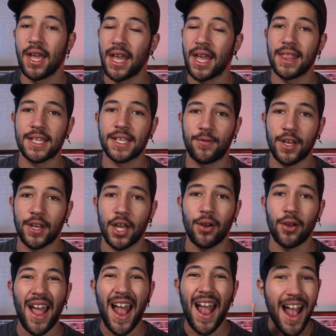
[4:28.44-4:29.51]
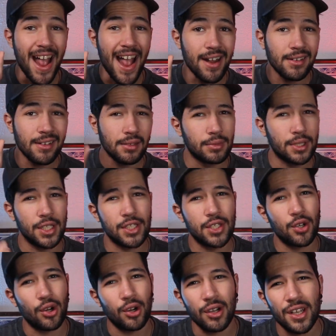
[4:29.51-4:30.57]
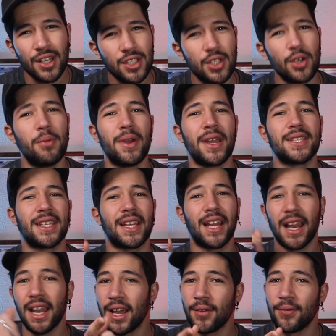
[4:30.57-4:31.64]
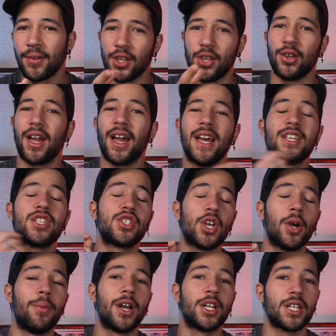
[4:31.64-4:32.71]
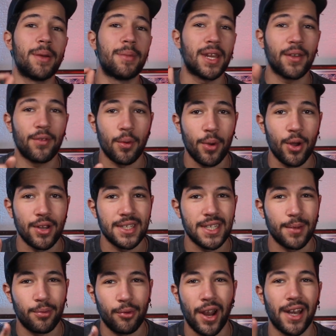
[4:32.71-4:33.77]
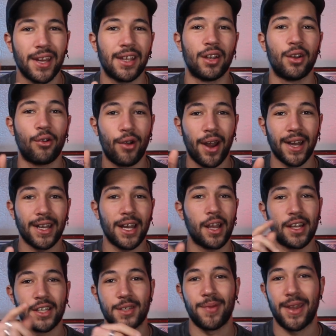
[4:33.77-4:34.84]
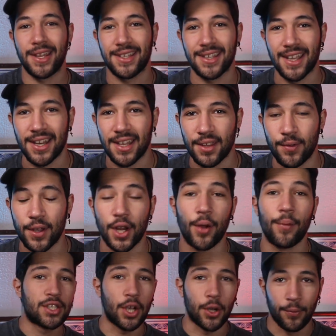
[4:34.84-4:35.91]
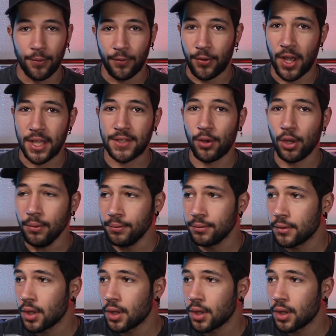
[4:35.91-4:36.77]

in this video, and because you're so amazing and I love you guys so much, I'm going to give you a bonus tip right here, right now, because you made it to the end of the video. So, first of all,